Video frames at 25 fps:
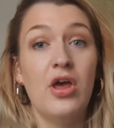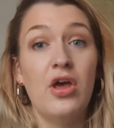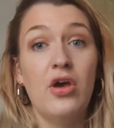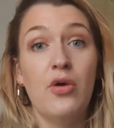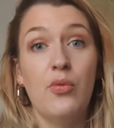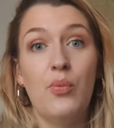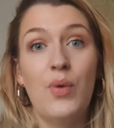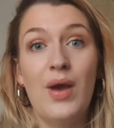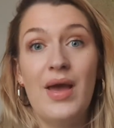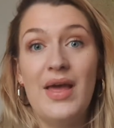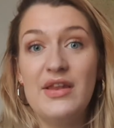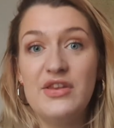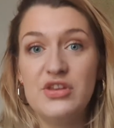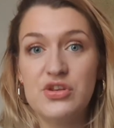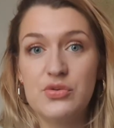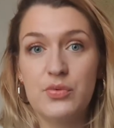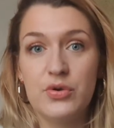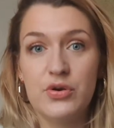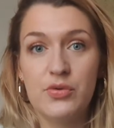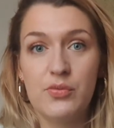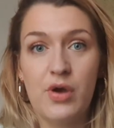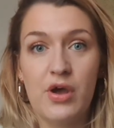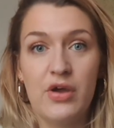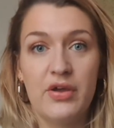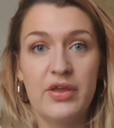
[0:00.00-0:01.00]
Where do you want to
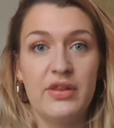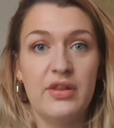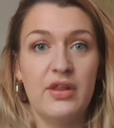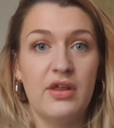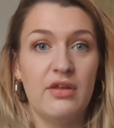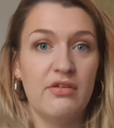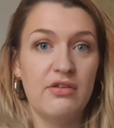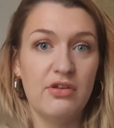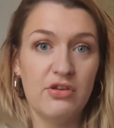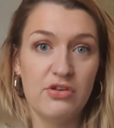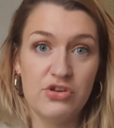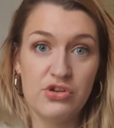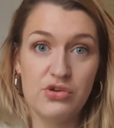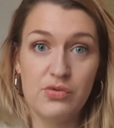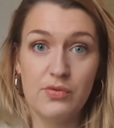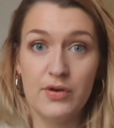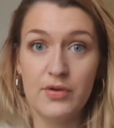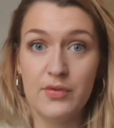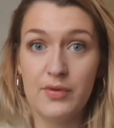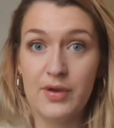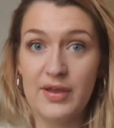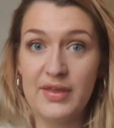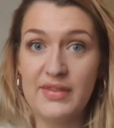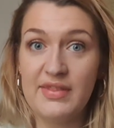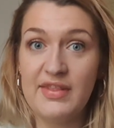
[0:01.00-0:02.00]
work in London? Do you want to
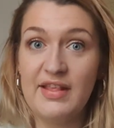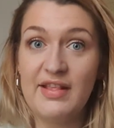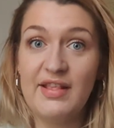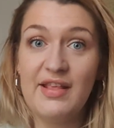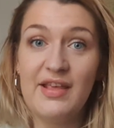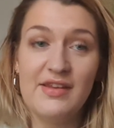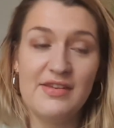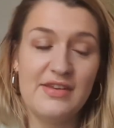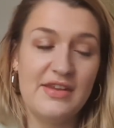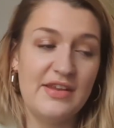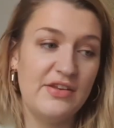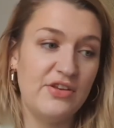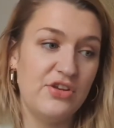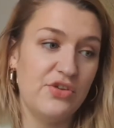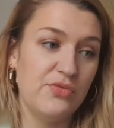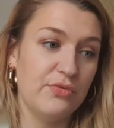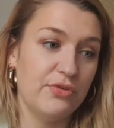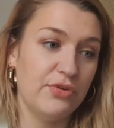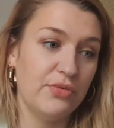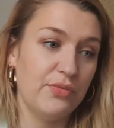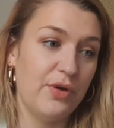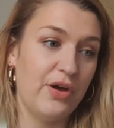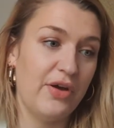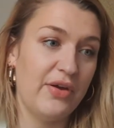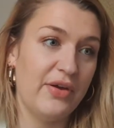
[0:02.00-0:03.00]
work in the city? Do you want to
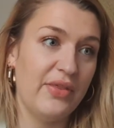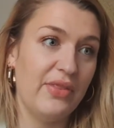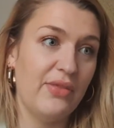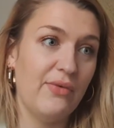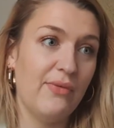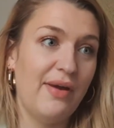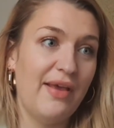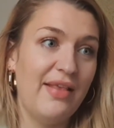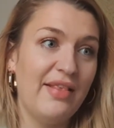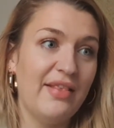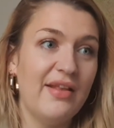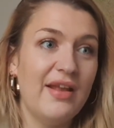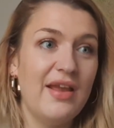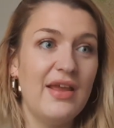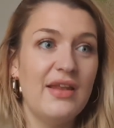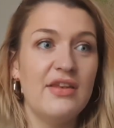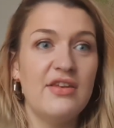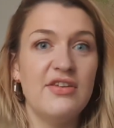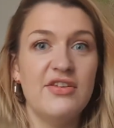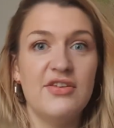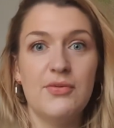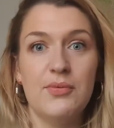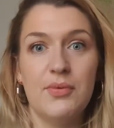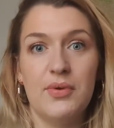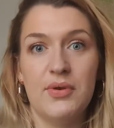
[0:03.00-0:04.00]
work in the West End? Do
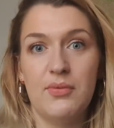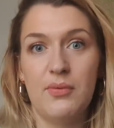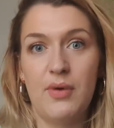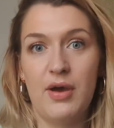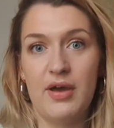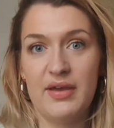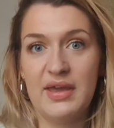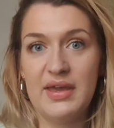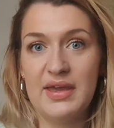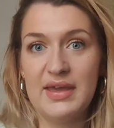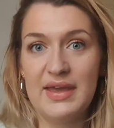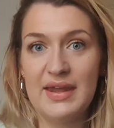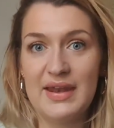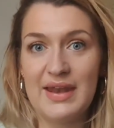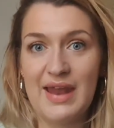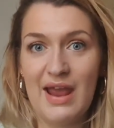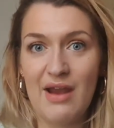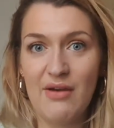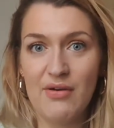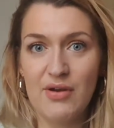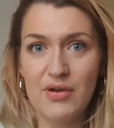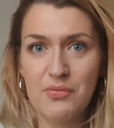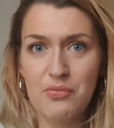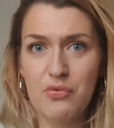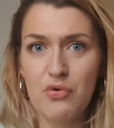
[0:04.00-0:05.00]
you want to work in
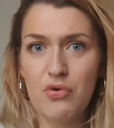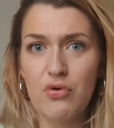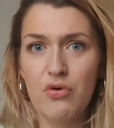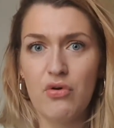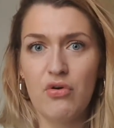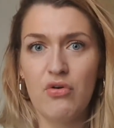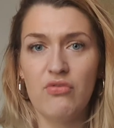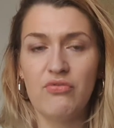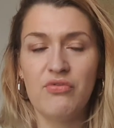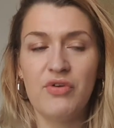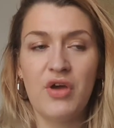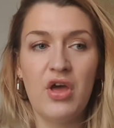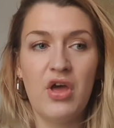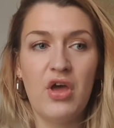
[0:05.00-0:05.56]
Canary Wharf?